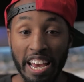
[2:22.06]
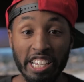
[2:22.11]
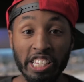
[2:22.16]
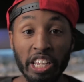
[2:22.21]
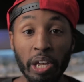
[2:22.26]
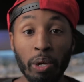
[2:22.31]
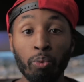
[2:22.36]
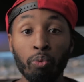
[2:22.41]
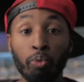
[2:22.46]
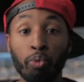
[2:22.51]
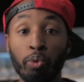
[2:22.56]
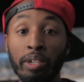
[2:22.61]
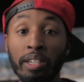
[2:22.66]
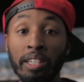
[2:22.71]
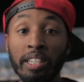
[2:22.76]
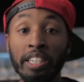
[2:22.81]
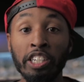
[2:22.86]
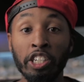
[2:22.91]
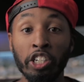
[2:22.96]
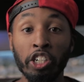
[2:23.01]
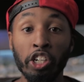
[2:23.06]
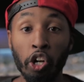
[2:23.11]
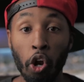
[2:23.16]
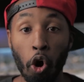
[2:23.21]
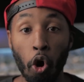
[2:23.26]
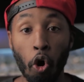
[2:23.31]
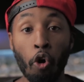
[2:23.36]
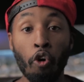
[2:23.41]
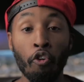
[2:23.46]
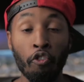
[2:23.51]
is a really good
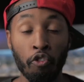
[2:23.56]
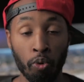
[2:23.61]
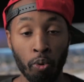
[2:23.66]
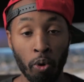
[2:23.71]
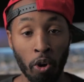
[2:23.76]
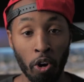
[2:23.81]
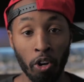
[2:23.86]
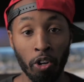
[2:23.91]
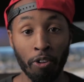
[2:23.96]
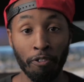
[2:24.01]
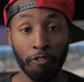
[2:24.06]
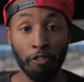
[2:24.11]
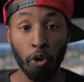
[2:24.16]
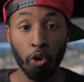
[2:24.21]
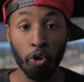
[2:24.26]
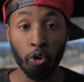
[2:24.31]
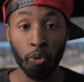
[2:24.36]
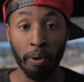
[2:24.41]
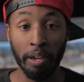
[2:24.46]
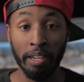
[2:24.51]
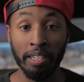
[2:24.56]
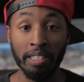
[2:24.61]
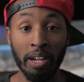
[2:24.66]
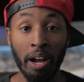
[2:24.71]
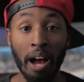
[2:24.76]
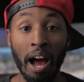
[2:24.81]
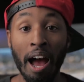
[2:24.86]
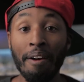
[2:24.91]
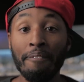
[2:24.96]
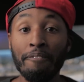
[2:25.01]
overall focal range.
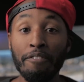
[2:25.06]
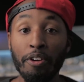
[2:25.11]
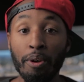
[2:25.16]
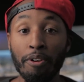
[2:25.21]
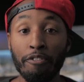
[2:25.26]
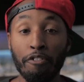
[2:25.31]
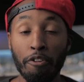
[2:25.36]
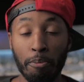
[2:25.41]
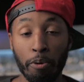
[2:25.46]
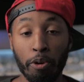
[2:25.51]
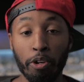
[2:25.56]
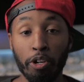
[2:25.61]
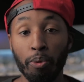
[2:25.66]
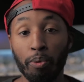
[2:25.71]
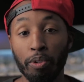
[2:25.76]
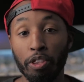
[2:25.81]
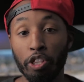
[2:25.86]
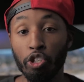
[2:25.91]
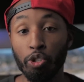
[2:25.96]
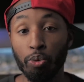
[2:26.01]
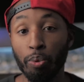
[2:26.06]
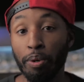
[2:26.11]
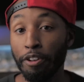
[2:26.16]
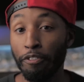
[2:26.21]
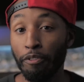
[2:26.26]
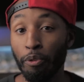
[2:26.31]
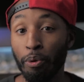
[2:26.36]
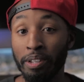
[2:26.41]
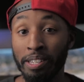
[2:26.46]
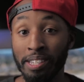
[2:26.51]
Now, I'm very familiar with the
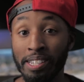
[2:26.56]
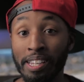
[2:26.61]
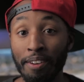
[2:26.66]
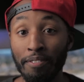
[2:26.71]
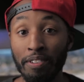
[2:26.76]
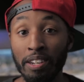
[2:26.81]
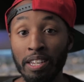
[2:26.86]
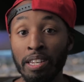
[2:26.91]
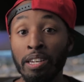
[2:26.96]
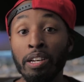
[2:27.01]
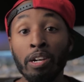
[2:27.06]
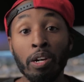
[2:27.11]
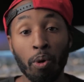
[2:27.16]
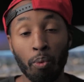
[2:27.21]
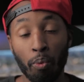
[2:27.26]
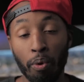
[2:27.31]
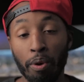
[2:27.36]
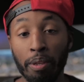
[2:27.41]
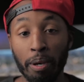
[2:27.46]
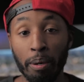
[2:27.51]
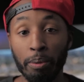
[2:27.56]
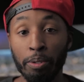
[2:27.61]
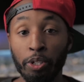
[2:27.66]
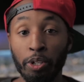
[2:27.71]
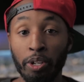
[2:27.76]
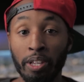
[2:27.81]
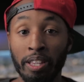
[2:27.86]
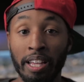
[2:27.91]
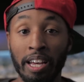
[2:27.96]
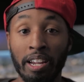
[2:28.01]
twenty-four to seventy, whether I was
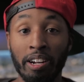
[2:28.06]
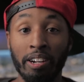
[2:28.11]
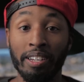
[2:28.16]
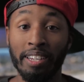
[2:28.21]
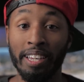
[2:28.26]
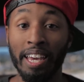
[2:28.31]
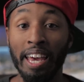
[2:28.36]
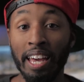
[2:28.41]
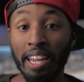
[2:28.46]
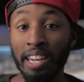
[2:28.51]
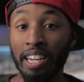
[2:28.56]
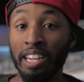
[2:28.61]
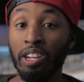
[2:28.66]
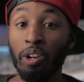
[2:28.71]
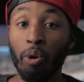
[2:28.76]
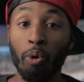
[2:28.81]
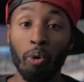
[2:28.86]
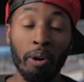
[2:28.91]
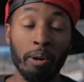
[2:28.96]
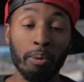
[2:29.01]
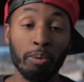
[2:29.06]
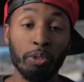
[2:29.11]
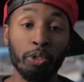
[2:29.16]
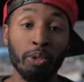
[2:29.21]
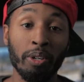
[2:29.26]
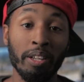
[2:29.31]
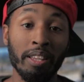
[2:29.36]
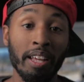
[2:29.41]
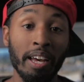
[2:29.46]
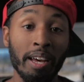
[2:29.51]
shooting that on Canon or I was
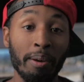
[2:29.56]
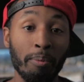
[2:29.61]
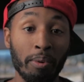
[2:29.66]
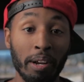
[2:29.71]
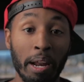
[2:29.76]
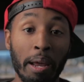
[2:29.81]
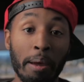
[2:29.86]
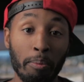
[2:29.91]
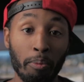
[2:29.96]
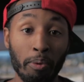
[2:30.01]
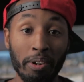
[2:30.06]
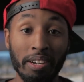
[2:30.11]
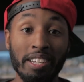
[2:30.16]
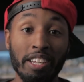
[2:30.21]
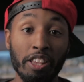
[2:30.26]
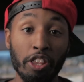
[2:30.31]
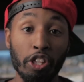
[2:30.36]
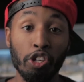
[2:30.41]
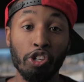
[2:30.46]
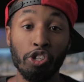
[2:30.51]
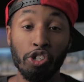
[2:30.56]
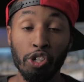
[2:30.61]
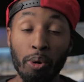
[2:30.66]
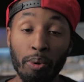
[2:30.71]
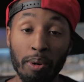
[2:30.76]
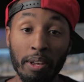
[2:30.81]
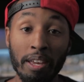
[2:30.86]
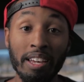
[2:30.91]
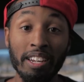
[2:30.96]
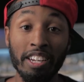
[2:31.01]
shooting that when I rented the
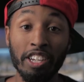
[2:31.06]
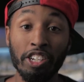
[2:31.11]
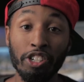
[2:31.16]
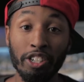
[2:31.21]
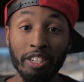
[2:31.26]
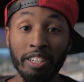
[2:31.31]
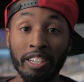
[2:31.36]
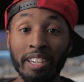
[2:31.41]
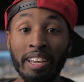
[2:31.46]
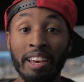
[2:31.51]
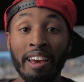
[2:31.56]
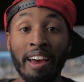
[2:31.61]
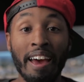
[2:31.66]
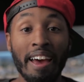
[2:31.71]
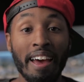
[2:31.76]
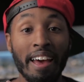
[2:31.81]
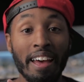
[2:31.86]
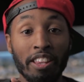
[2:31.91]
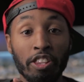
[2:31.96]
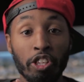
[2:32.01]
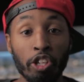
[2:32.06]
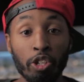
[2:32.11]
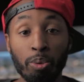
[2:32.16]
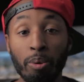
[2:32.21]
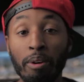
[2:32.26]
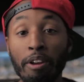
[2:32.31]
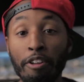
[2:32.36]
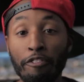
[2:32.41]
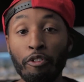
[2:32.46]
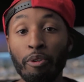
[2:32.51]
Sony initially. The
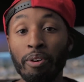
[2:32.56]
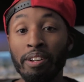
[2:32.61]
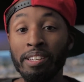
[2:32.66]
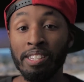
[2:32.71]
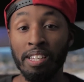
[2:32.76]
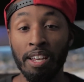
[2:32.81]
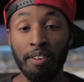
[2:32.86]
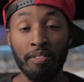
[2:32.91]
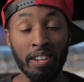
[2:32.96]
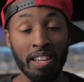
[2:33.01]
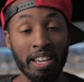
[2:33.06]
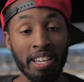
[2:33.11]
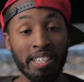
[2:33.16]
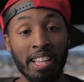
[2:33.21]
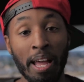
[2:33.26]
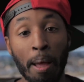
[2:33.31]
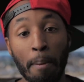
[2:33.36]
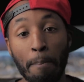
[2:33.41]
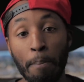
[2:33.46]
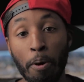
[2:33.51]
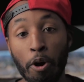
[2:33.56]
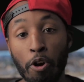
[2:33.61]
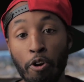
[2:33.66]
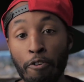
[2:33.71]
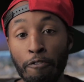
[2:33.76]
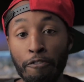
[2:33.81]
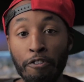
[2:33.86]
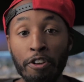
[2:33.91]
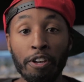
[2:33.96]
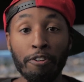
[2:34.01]
twenty-four to seventy is that
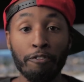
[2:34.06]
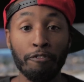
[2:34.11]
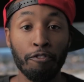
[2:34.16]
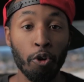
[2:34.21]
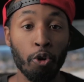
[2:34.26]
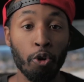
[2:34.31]
perfect